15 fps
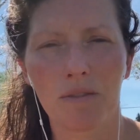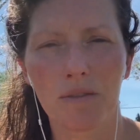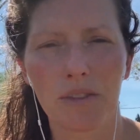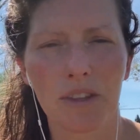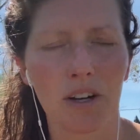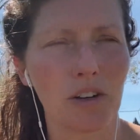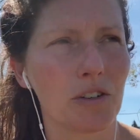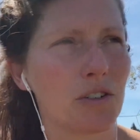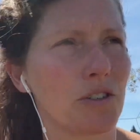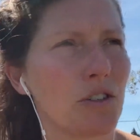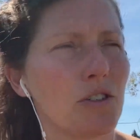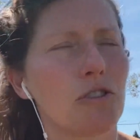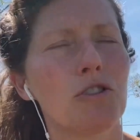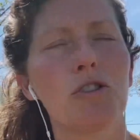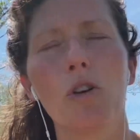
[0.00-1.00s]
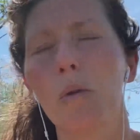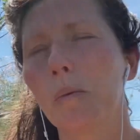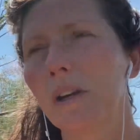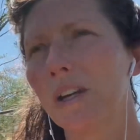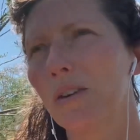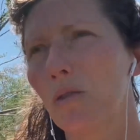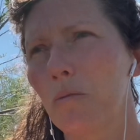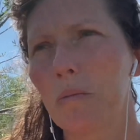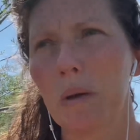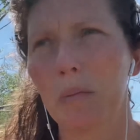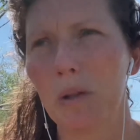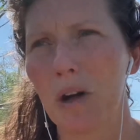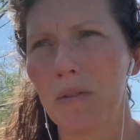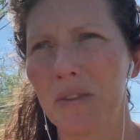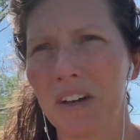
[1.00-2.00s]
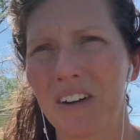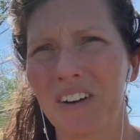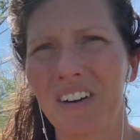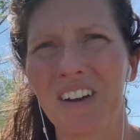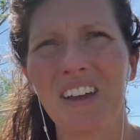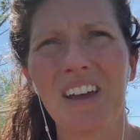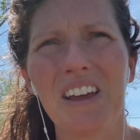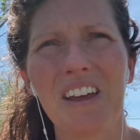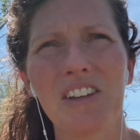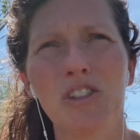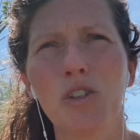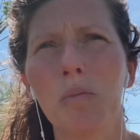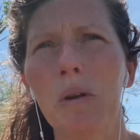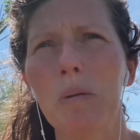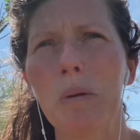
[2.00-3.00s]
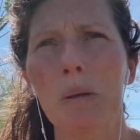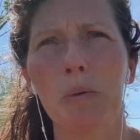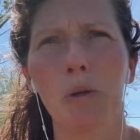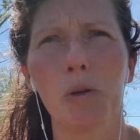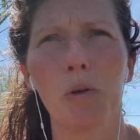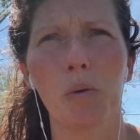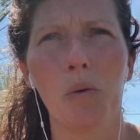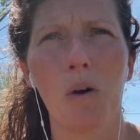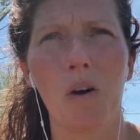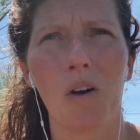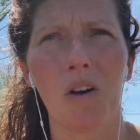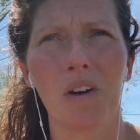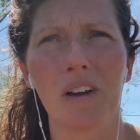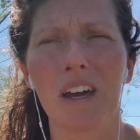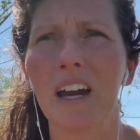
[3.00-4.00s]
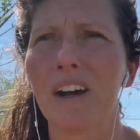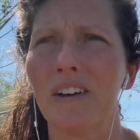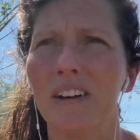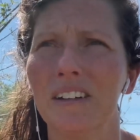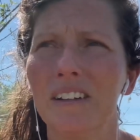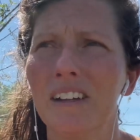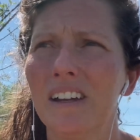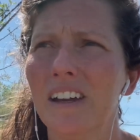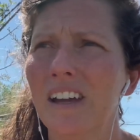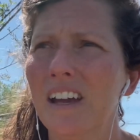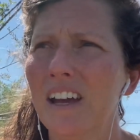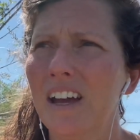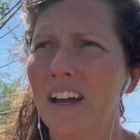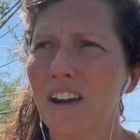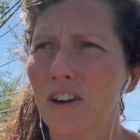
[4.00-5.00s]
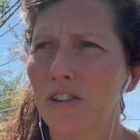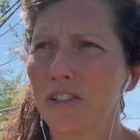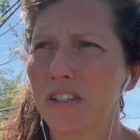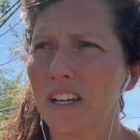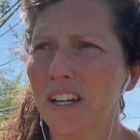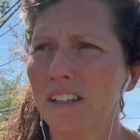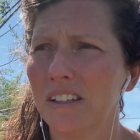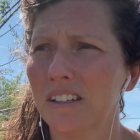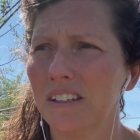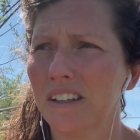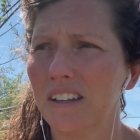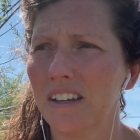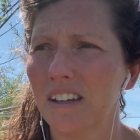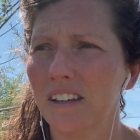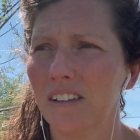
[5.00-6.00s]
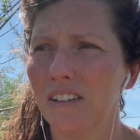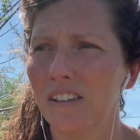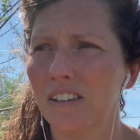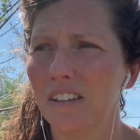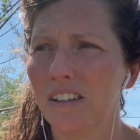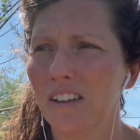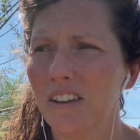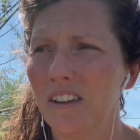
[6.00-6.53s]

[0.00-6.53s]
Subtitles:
there's so many different people out there, so many people who are caring and understanding, and